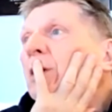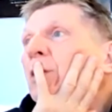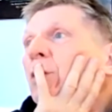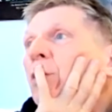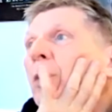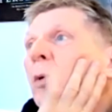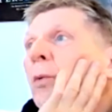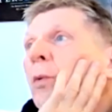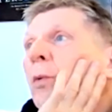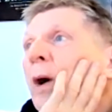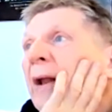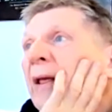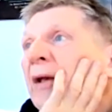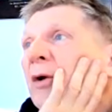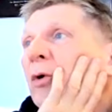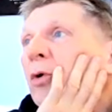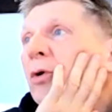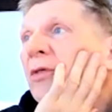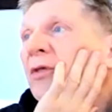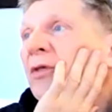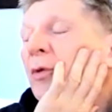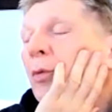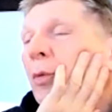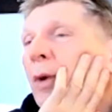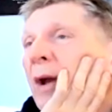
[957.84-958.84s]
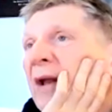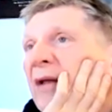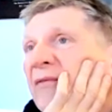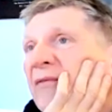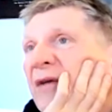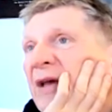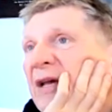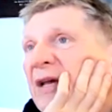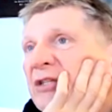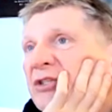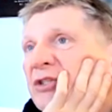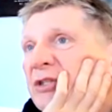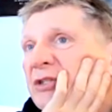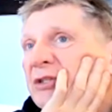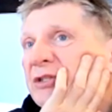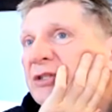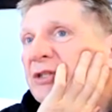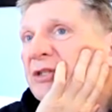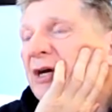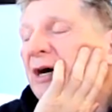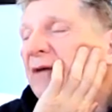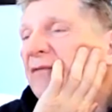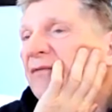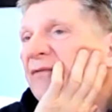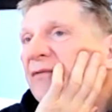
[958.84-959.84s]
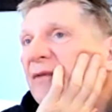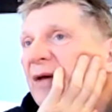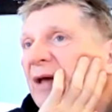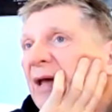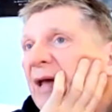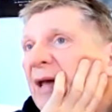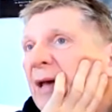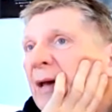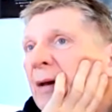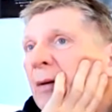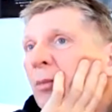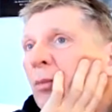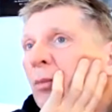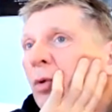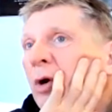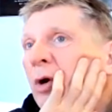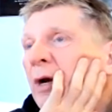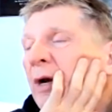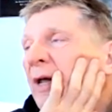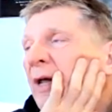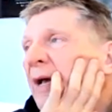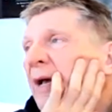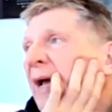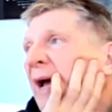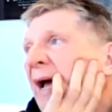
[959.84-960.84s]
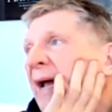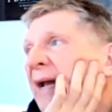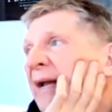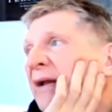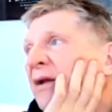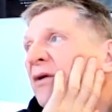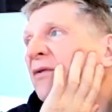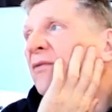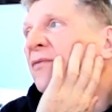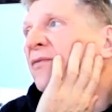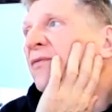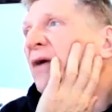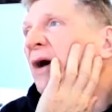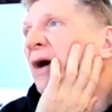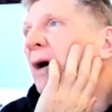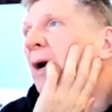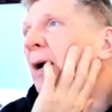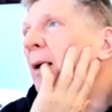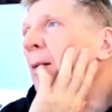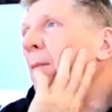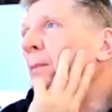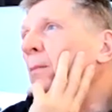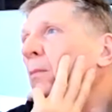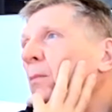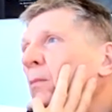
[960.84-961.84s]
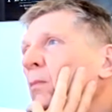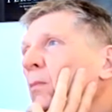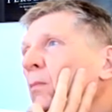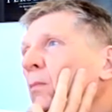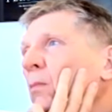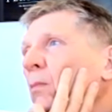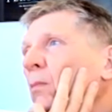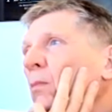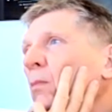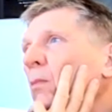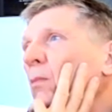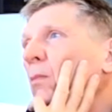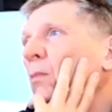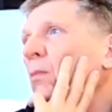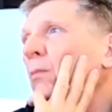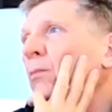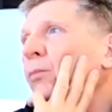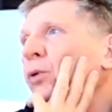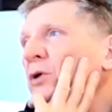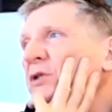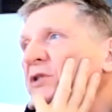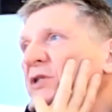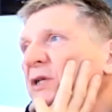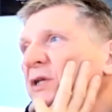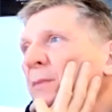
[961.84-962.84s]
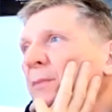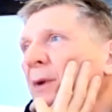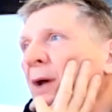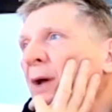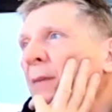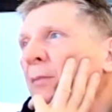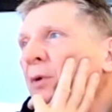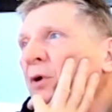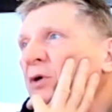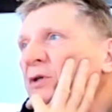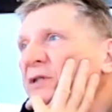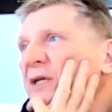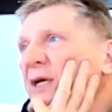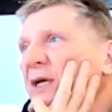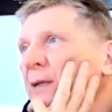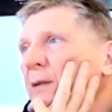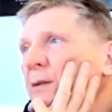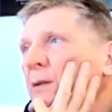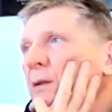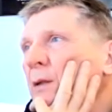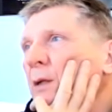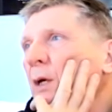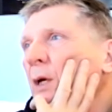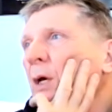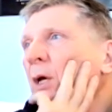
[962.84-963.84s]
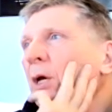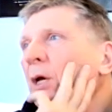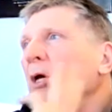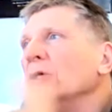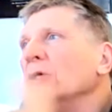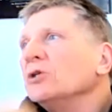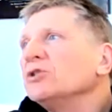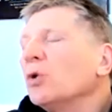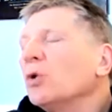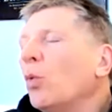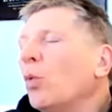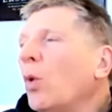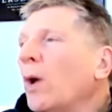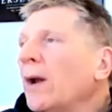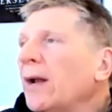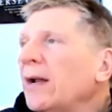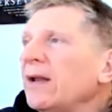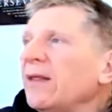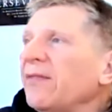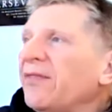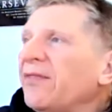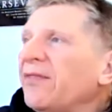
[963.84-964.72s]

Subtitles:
we want to go to the renovation stuff, and we're going to kind of put some numbers in. So one of the